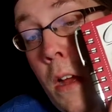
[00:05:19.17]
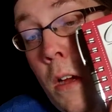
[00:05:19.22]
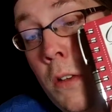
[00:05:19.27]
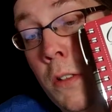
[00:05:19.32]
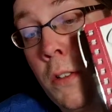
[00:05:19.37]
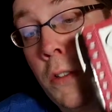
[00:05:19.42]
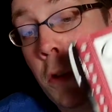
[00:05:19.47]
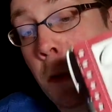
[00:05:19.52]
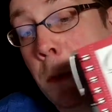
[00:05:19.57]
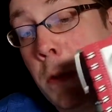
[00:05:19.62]
are
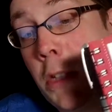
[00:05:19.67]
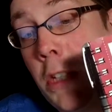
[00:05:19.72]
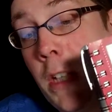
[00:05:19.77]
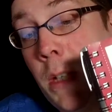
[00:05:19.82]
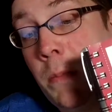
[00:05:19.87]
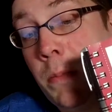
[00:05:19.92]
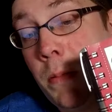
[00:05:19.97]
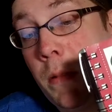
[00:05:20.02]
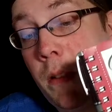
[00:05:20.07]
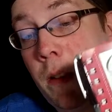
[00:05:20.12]
super
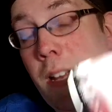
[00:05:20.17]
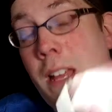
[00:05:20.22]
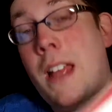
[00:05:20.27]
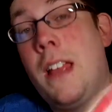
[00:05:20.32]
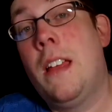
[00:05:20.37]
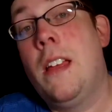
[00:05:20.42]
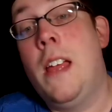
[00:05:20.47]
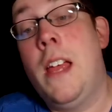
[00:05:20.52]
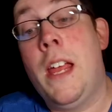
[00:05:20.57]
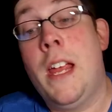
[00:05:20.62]
cheap,
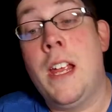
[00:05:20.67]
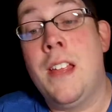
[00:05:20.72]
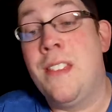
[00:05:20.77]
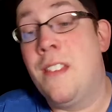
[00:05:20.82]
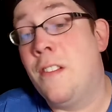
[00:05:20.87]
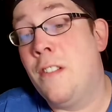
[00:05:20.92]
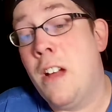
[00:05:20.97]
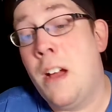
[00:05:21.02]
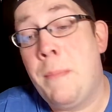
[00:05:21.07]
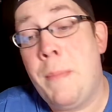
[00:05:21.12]
and
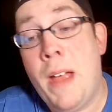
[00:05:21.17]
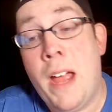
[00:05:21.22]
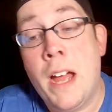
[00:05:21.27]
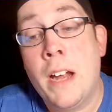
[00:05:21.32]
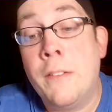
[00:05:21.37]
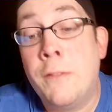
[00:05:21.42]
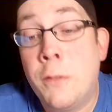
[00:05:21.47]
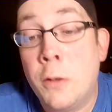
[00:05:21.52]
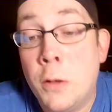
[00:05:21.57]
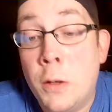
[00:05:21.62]
they're not
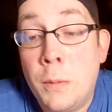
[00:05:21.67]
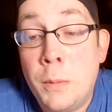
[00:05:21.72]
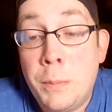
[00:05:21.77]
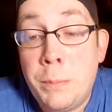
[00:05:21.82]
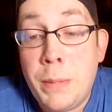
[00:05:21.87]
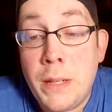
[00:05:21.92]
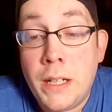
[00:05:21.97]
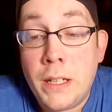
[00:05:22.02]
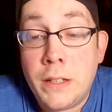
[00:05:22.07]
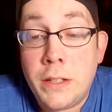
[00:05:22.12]
bad for
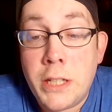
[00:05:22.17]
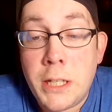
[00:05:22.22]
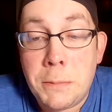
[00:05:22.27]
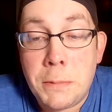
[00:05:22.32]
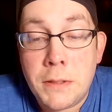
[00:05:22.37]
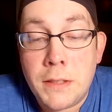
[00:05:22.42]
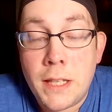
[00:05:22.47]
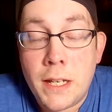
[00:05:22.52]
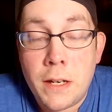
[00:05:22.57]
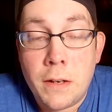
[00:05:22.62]
being as cheap
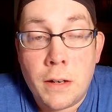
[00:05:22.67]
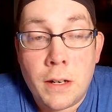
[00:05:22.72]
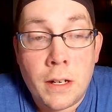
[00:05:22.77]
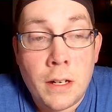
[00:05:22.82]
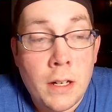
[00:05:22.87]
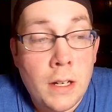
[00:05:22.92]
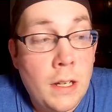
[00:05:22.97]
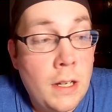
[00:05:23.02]
as they are.